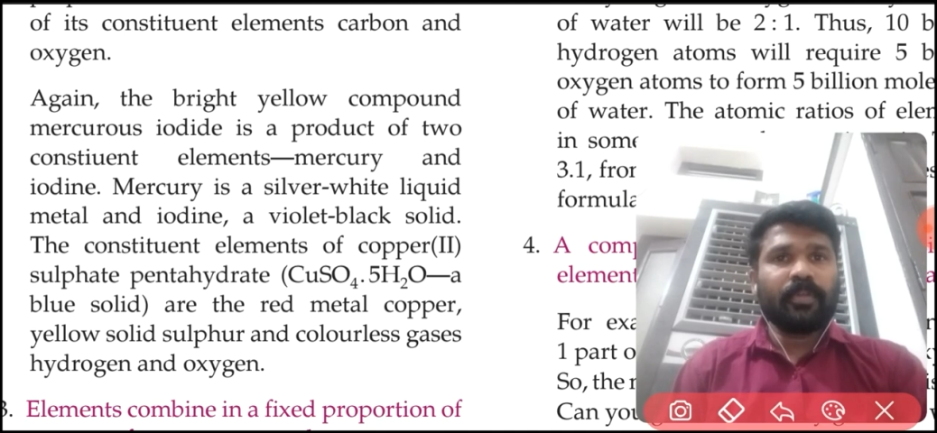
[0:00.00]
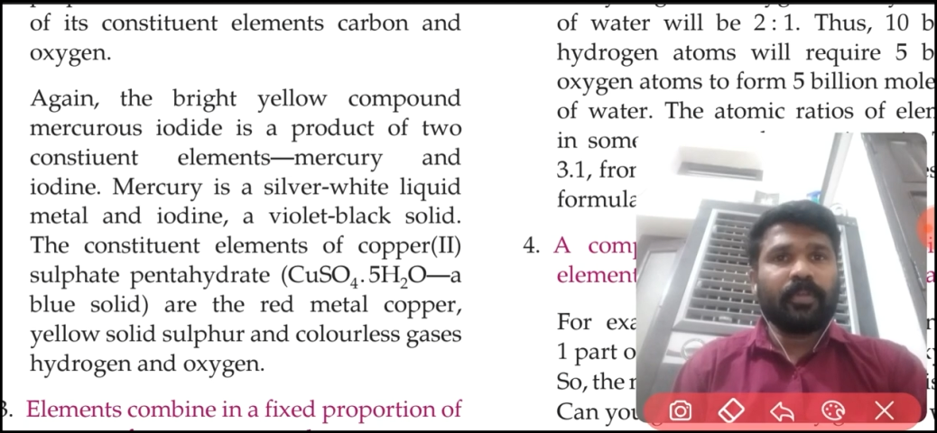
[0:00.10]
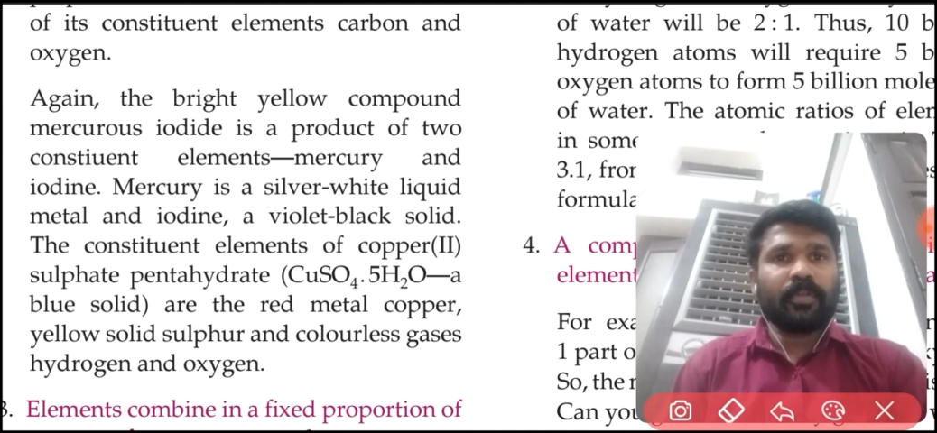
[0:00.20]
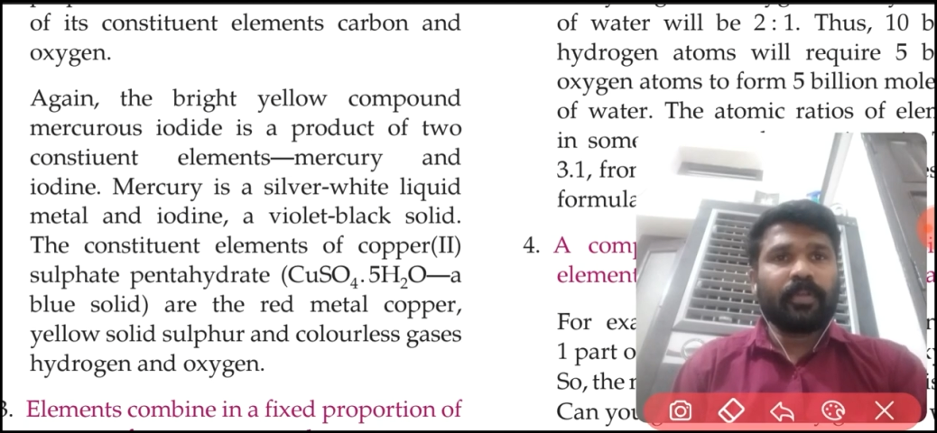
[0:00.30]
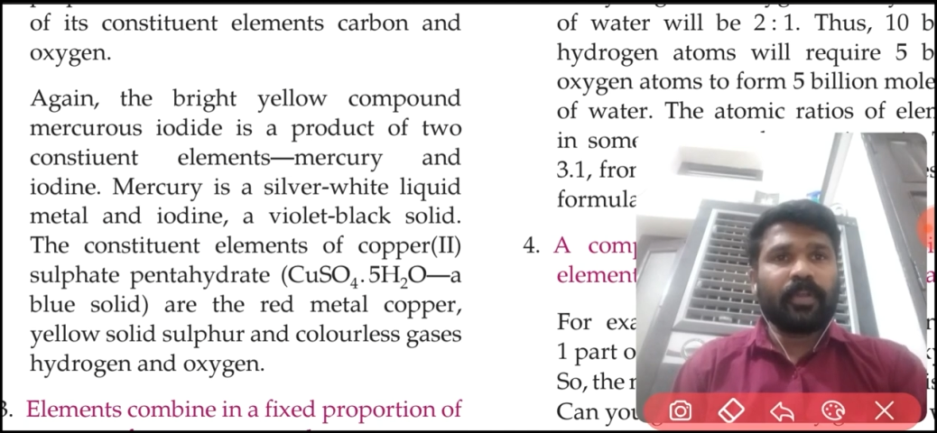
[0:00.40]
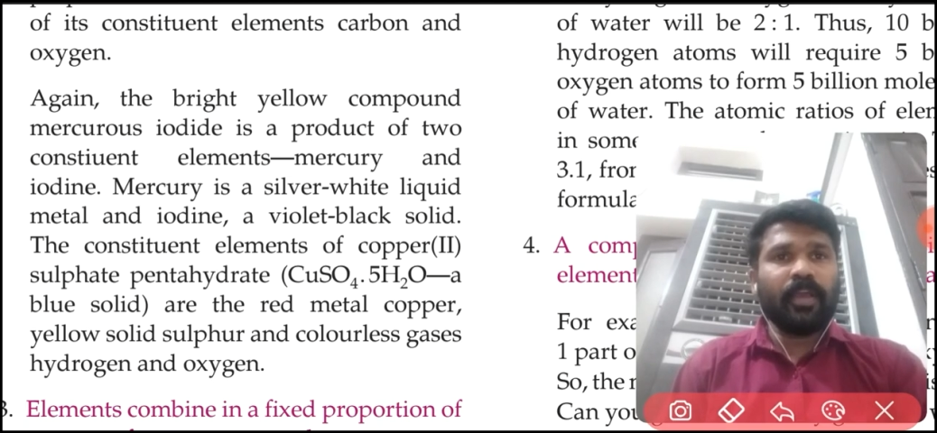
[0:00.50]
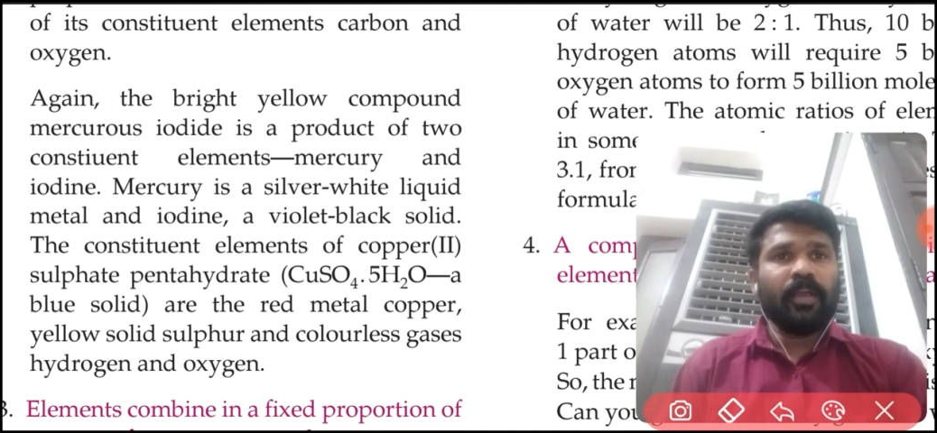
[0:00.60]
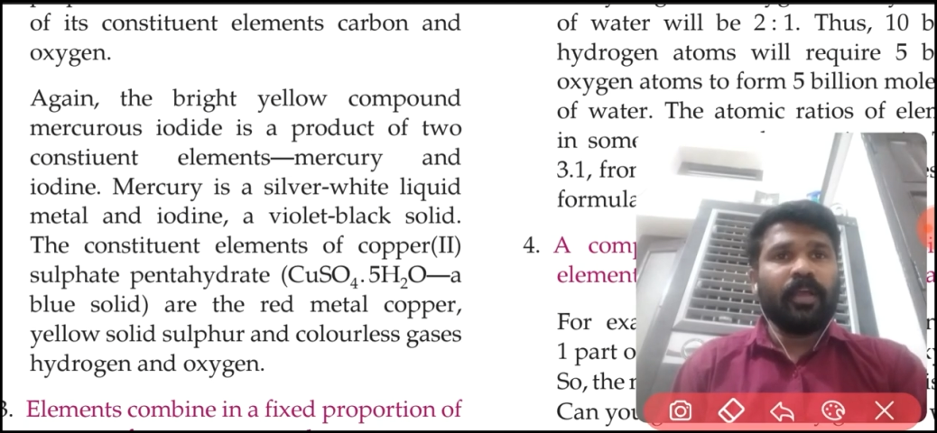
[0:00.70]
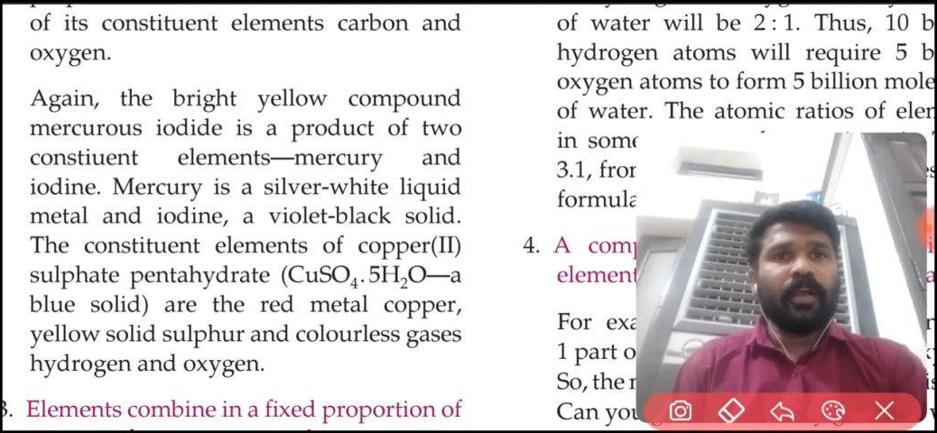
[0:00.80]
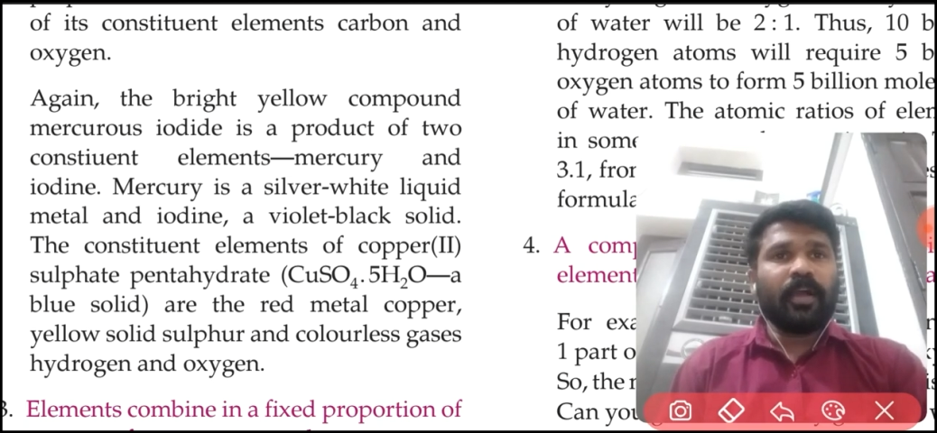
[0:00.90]
clear,
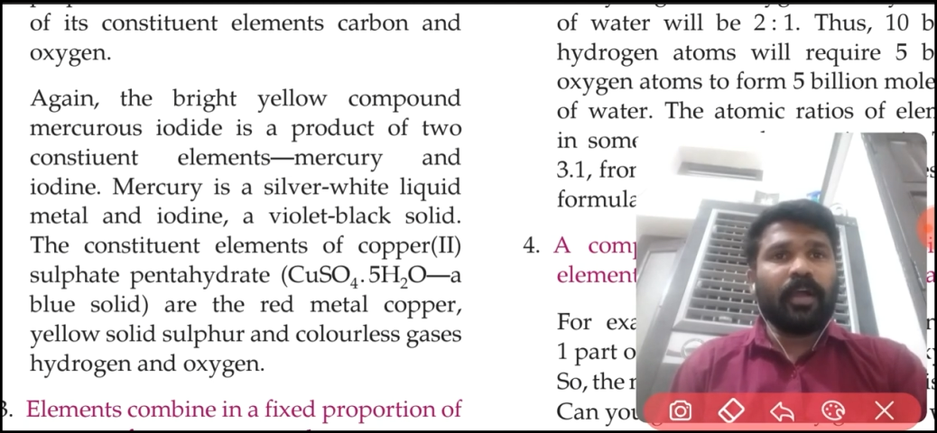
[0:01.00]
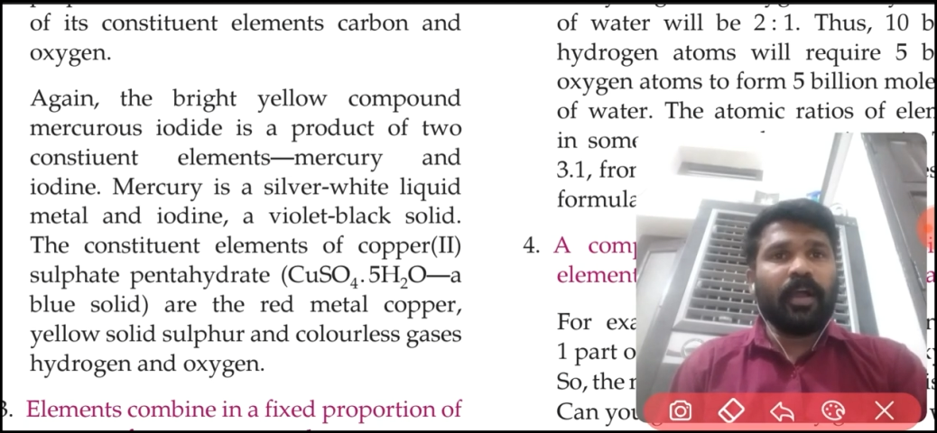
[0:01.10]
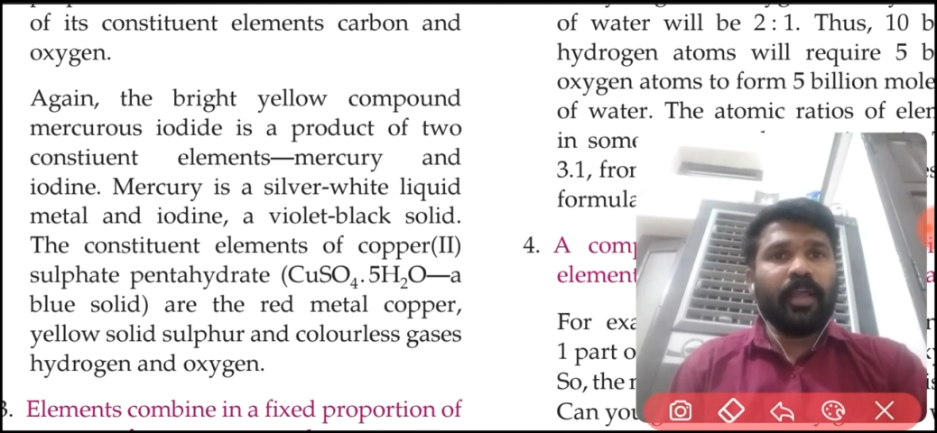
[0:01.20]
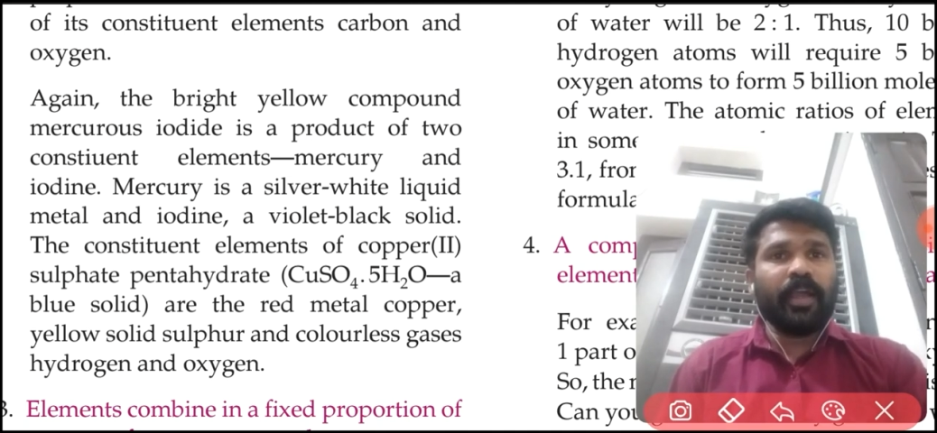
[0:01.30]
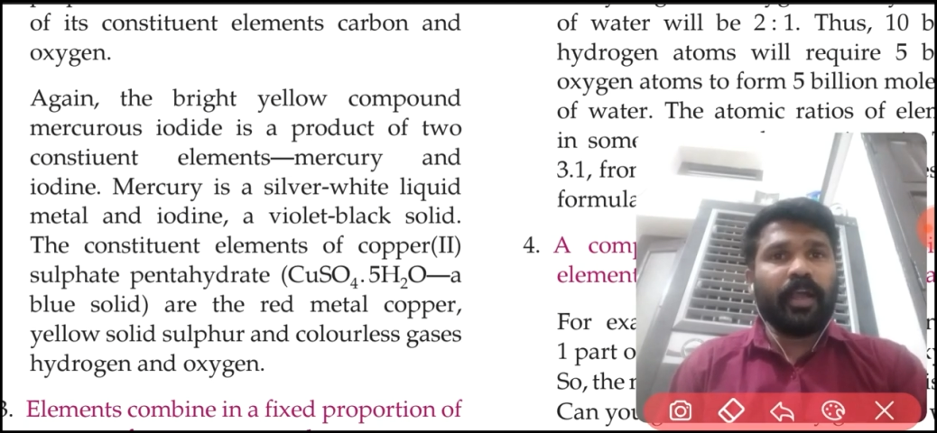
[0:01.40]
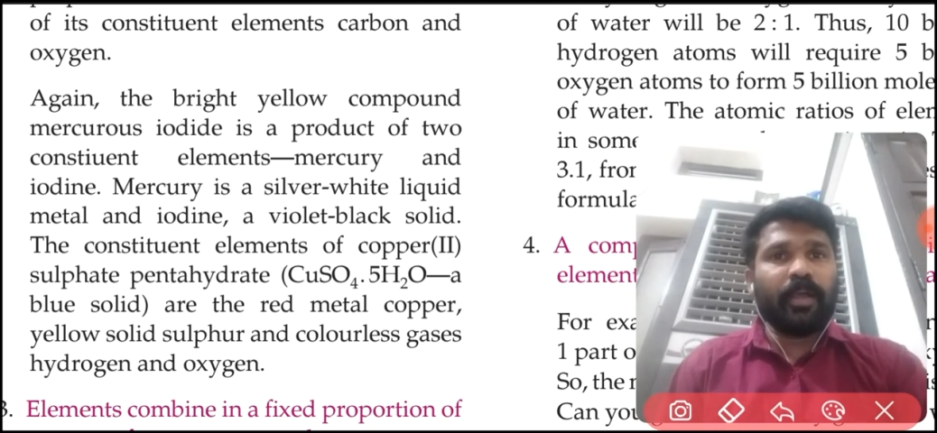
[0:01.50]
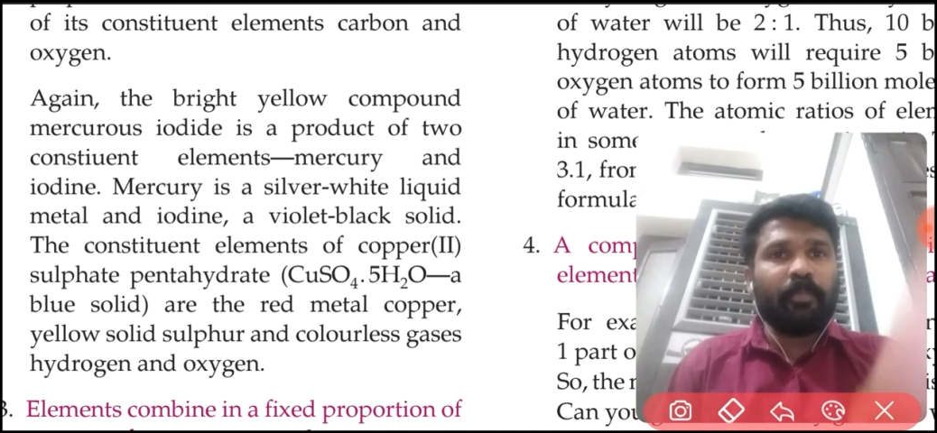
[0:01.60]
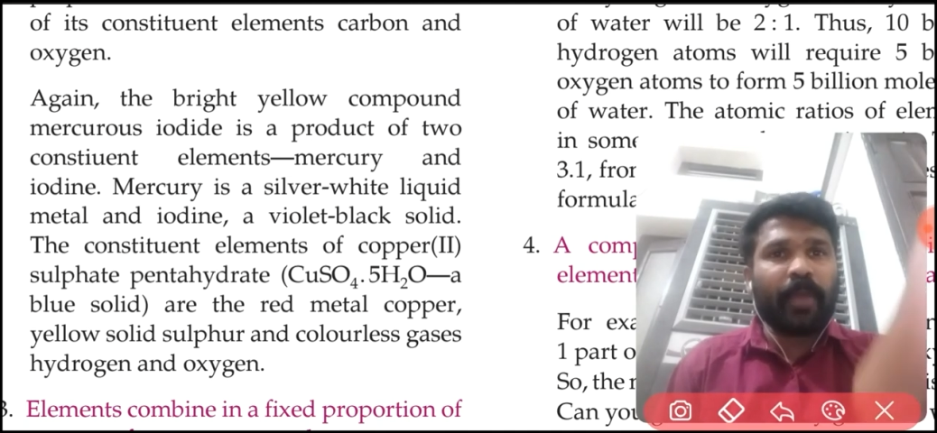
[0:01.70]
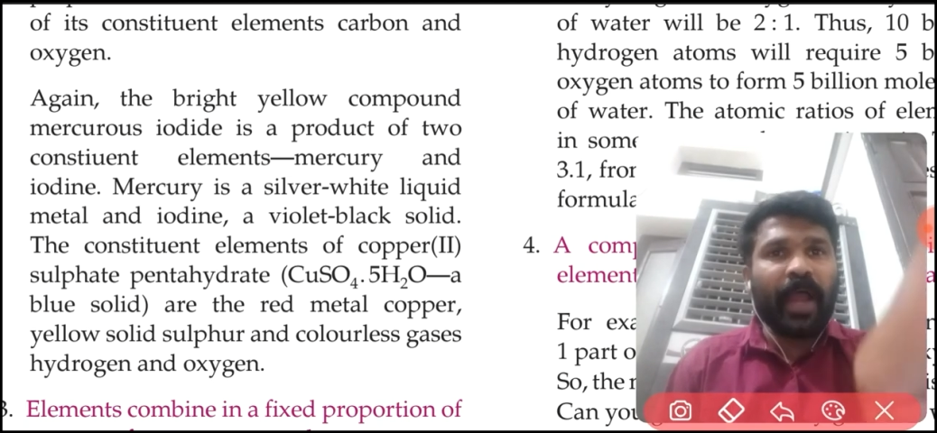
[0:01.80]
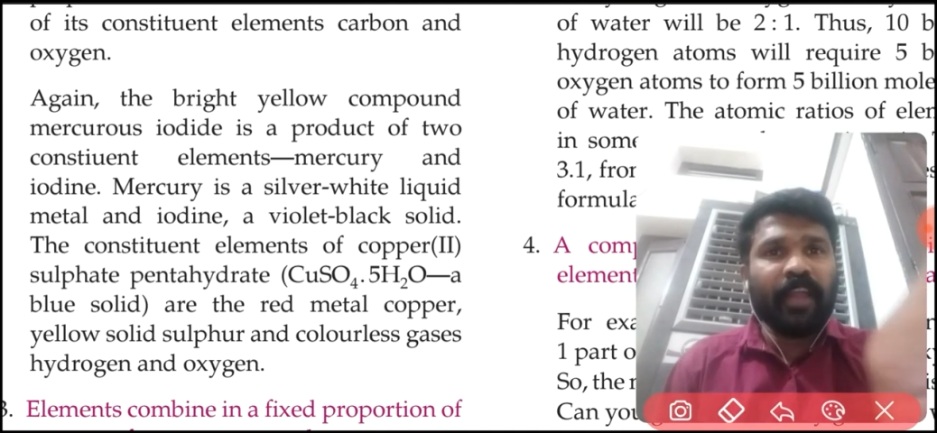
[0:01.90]
a
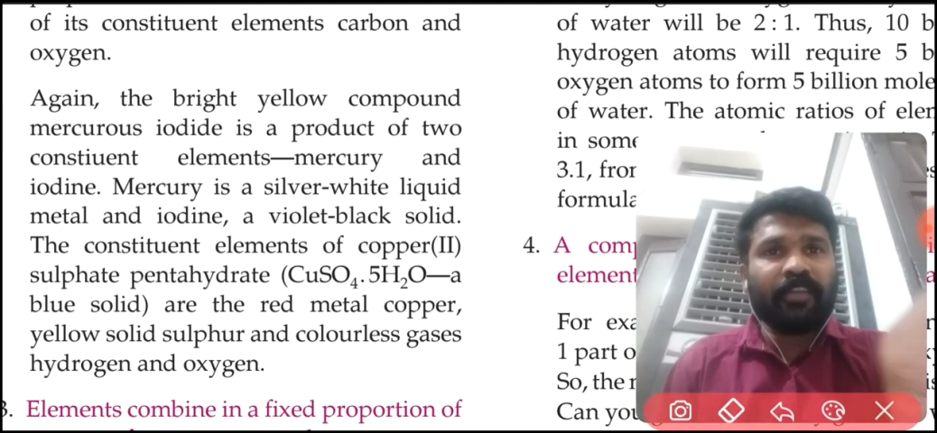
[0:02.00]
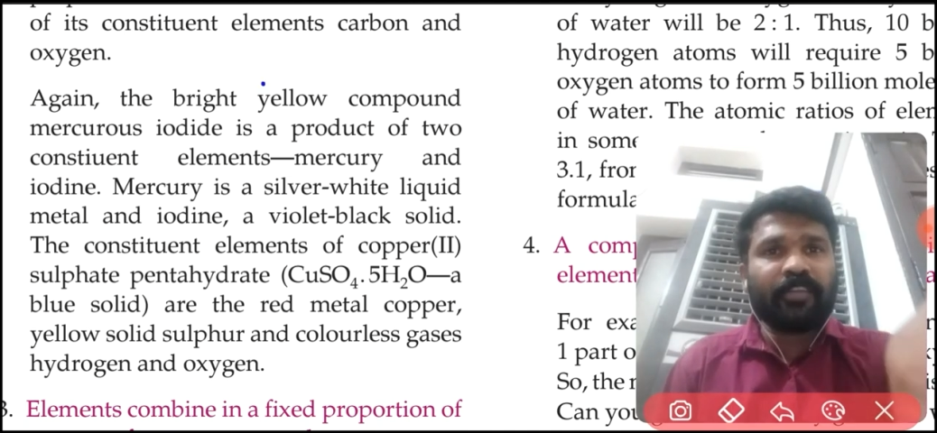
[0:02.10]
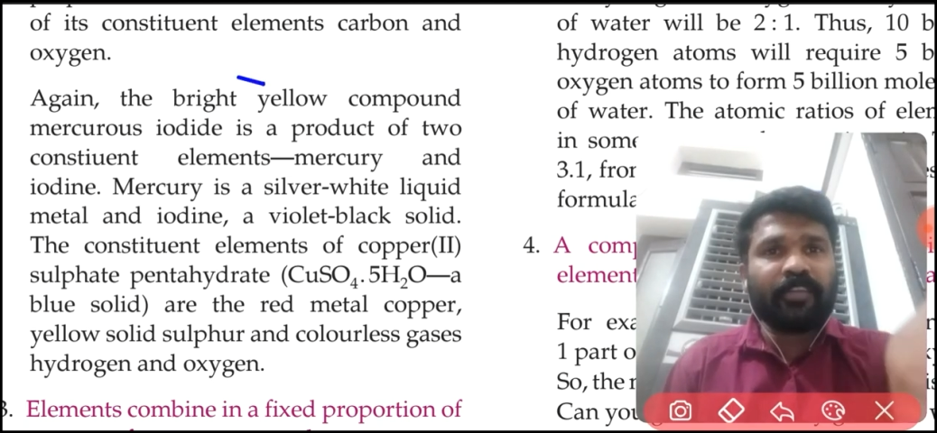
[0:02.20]
bright